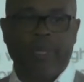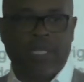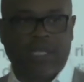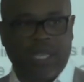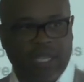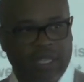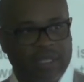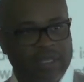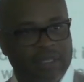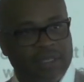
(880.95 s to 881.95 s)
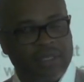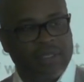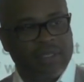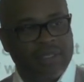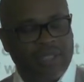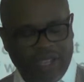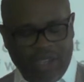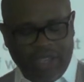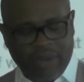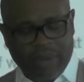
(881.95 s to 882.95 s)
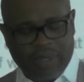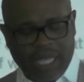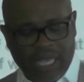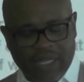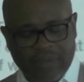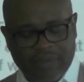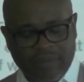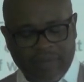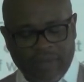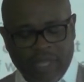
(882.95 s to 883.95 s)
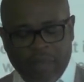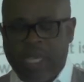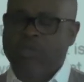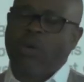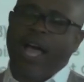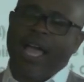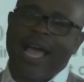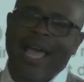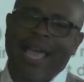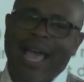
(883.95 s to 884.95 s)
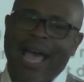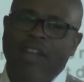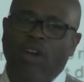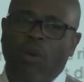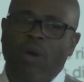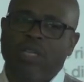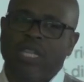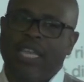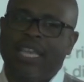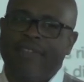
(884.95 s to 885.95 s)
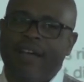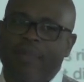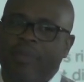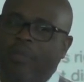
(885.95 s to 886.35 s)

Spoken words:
me to see? Are y'all hearing what I'm saying? Because why? I don't want to give up